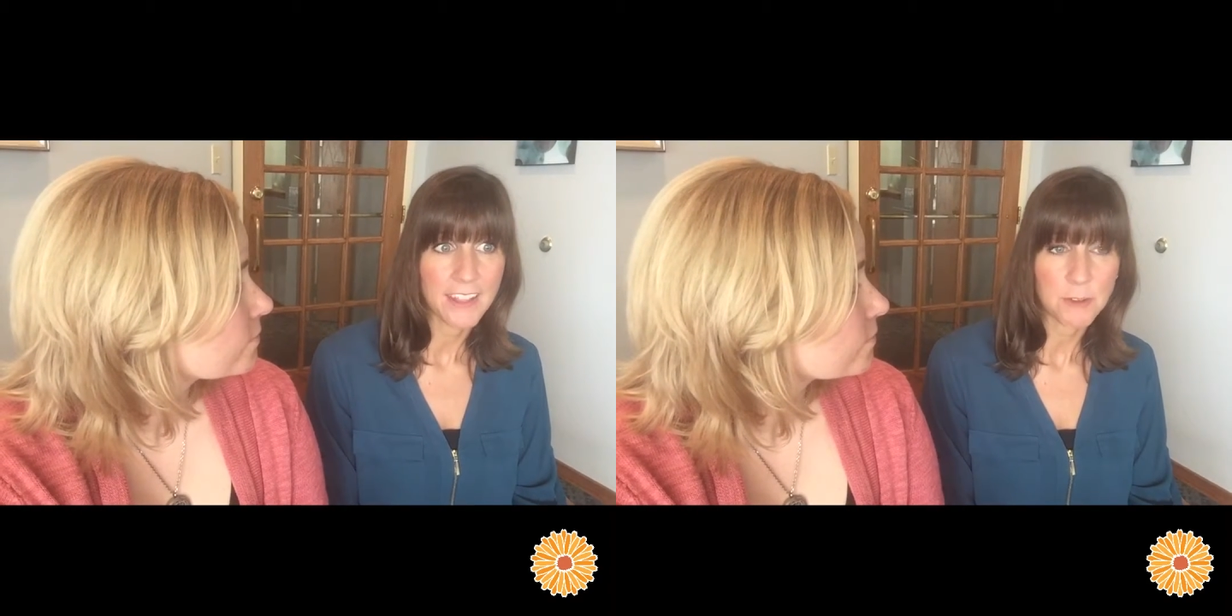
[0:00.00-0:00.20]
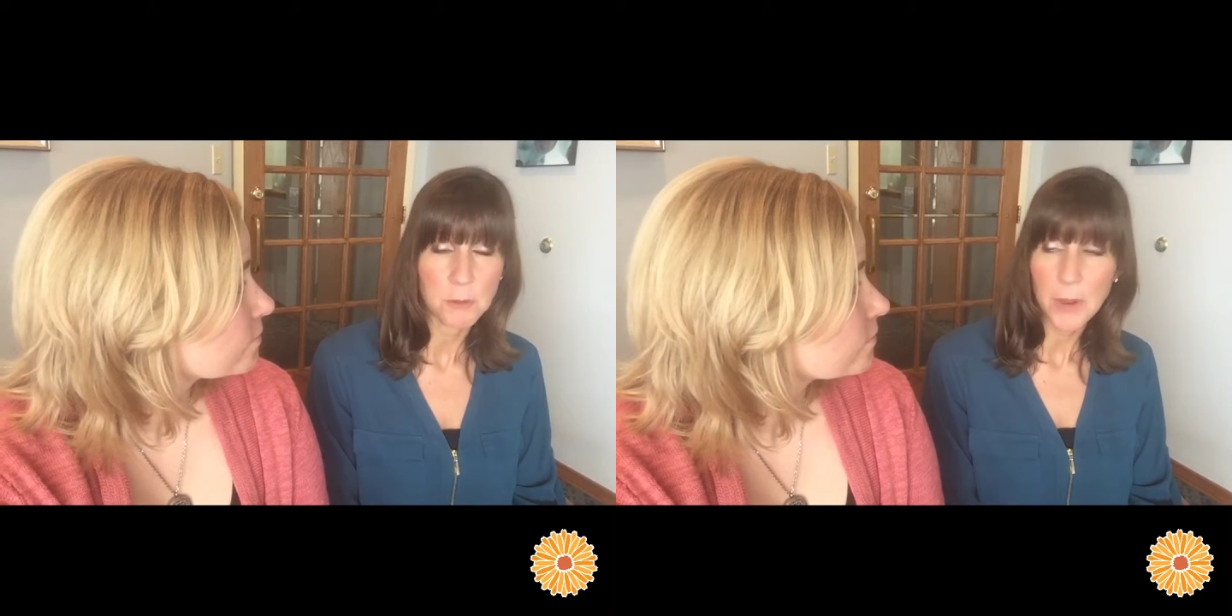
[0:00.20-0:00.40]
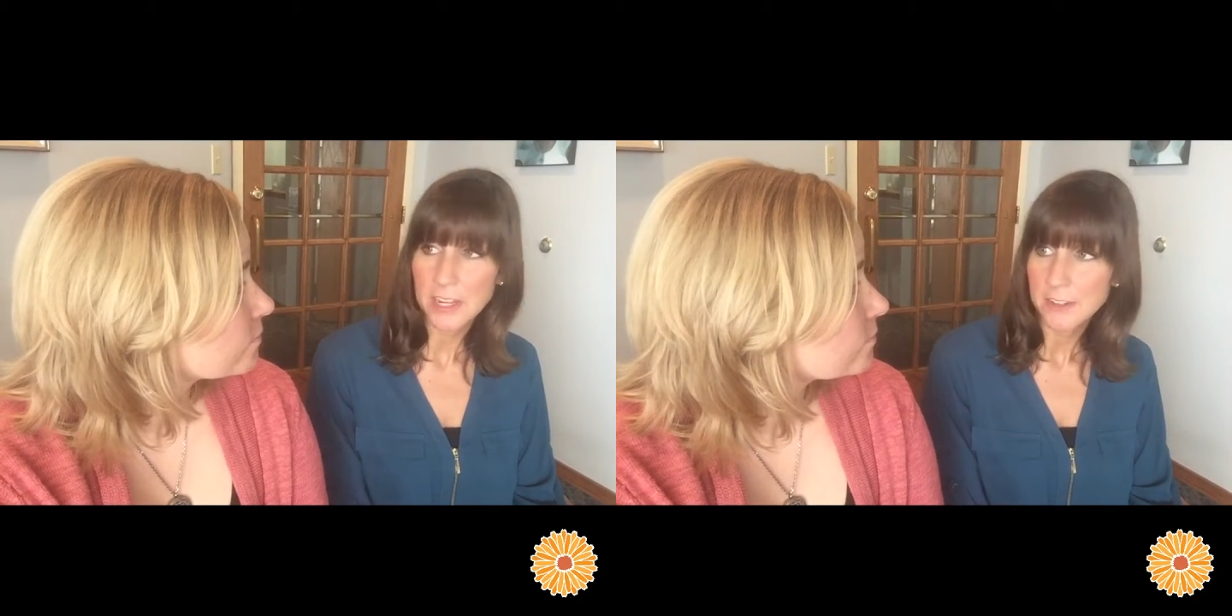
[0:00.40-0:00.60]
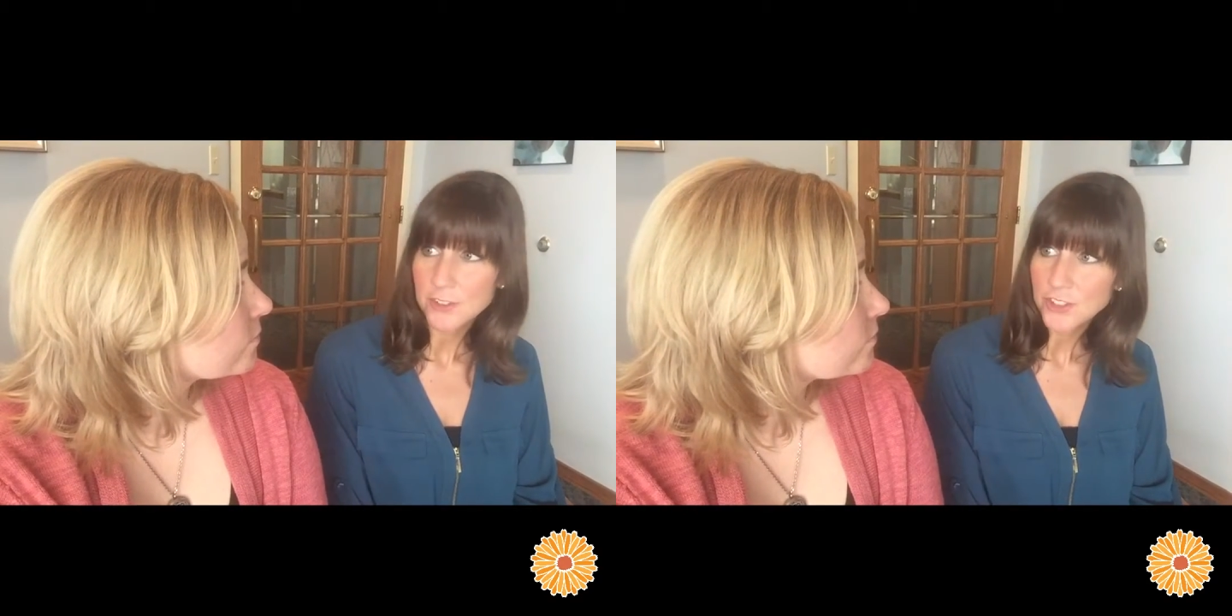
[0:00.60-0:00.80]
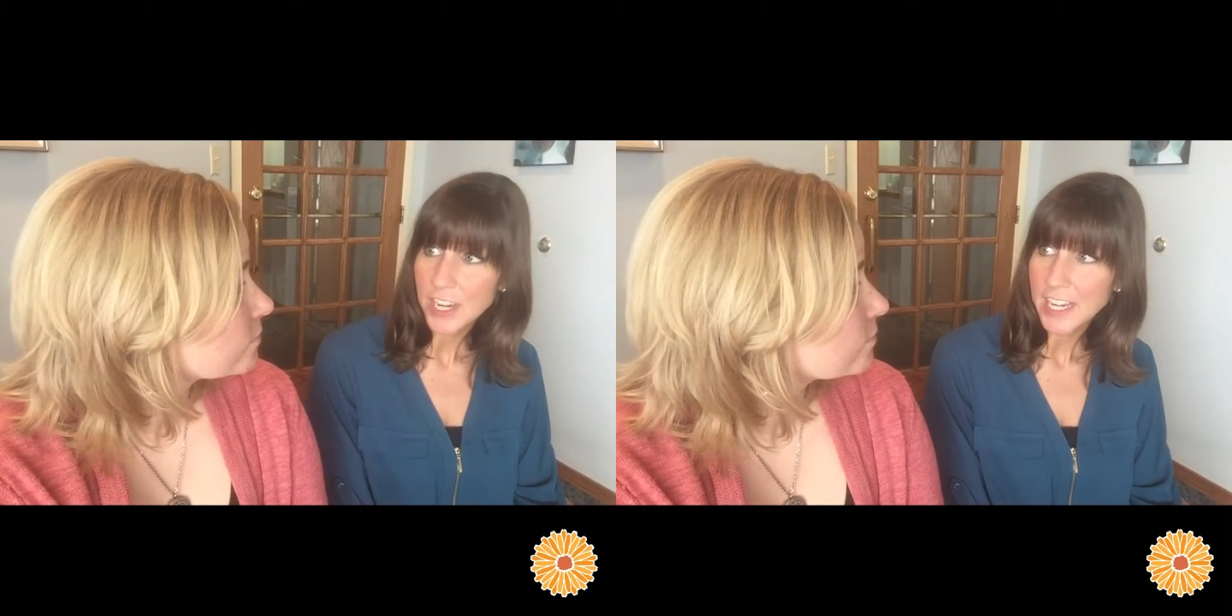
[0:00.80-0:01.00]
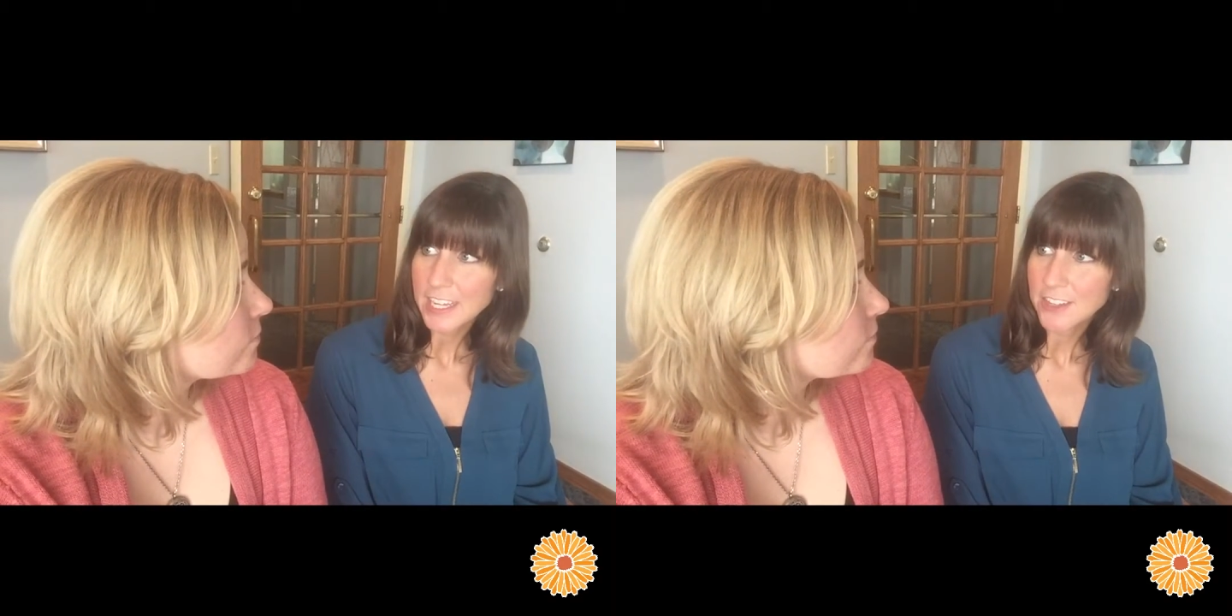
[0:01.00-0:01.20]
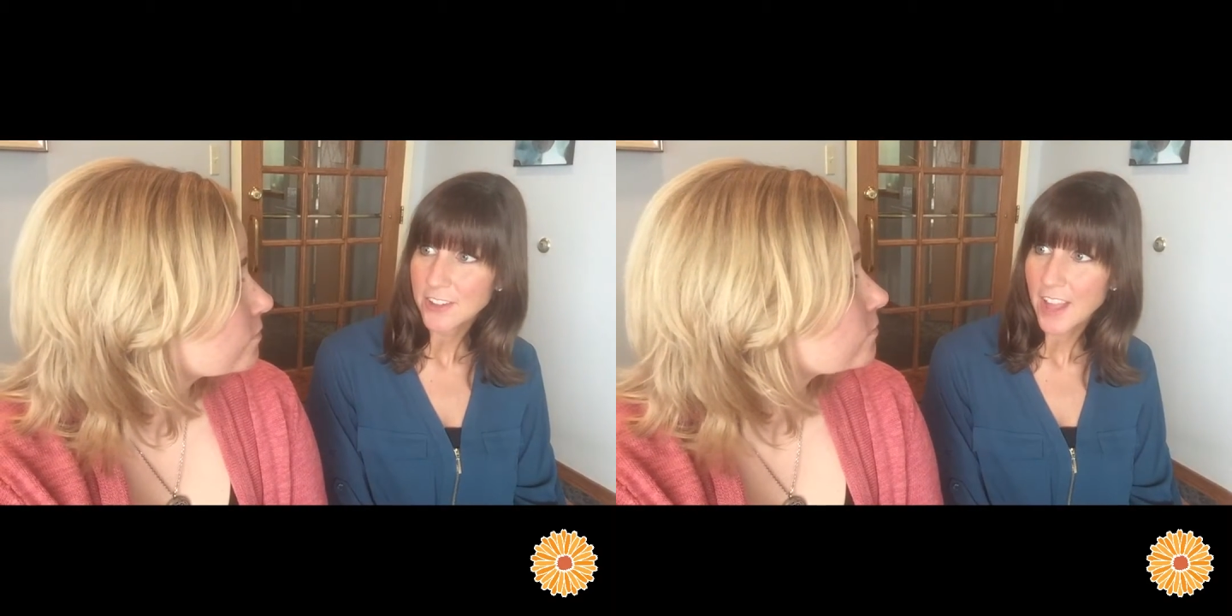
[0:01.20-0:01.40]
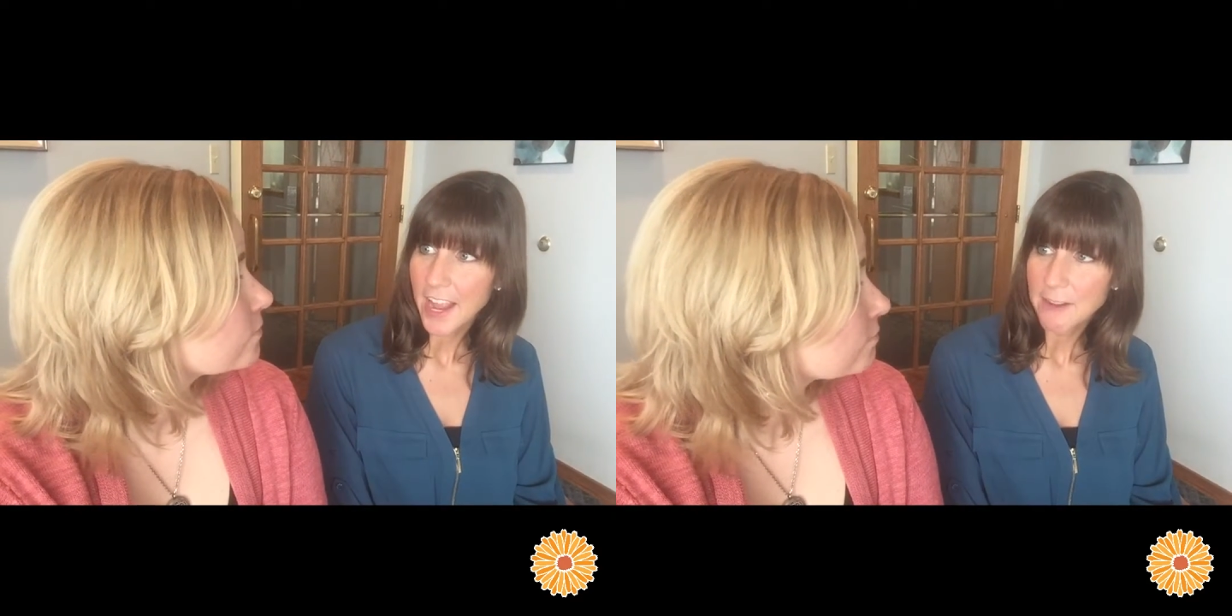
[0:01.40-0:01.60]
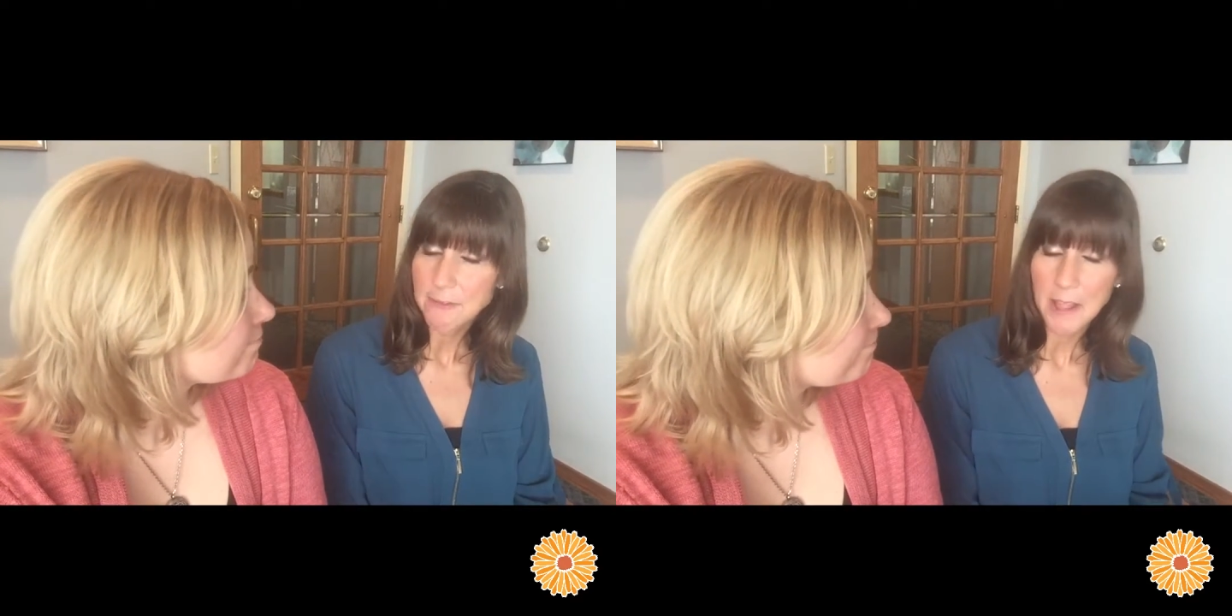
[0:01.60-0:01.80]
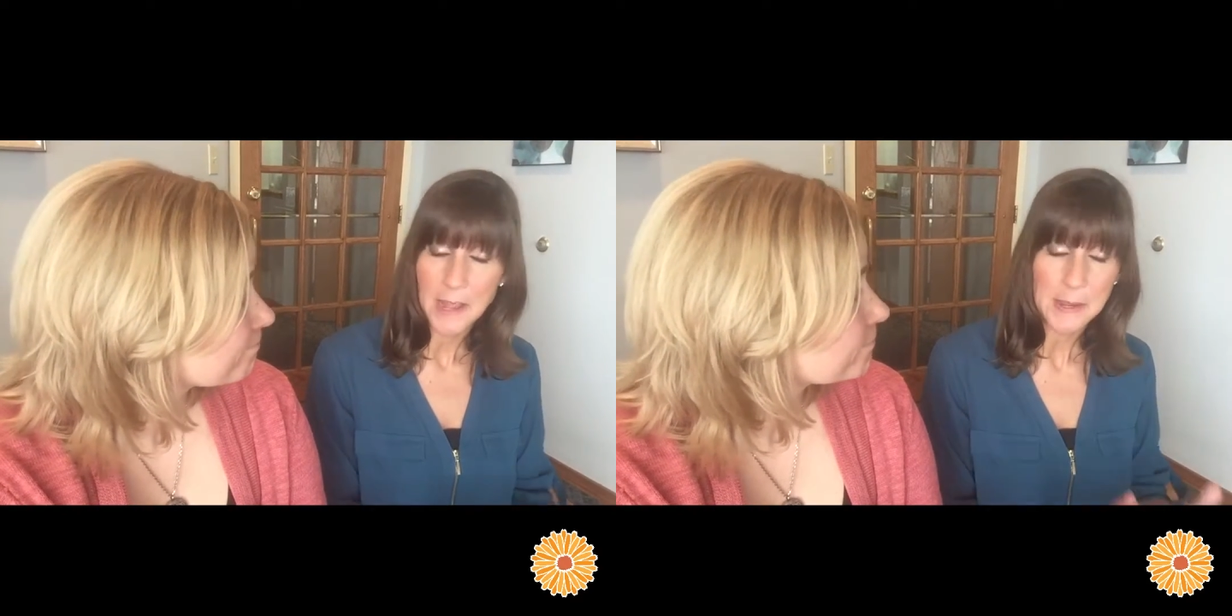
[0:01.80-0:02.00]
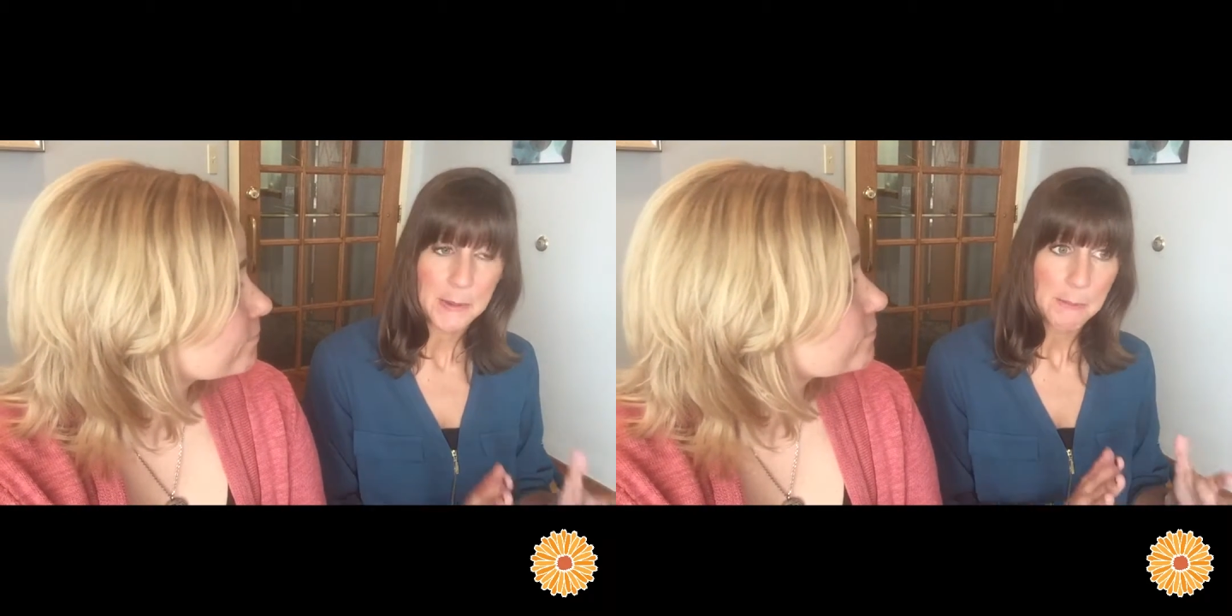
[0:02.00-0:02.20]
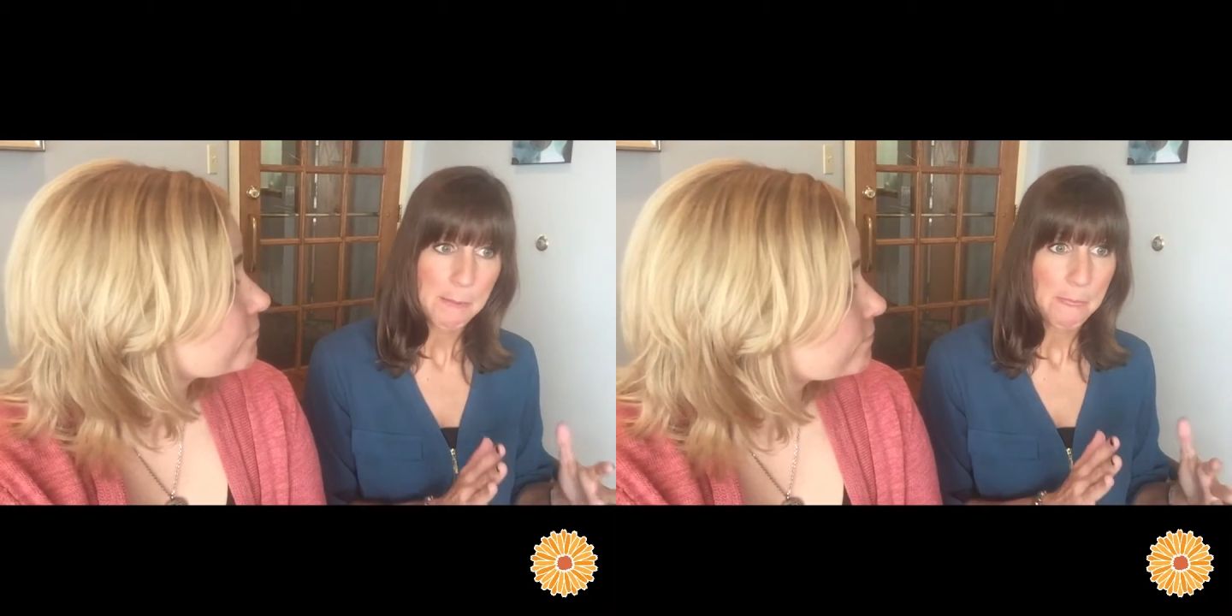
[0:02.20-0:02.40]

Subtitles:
like repetitive strain in your life, like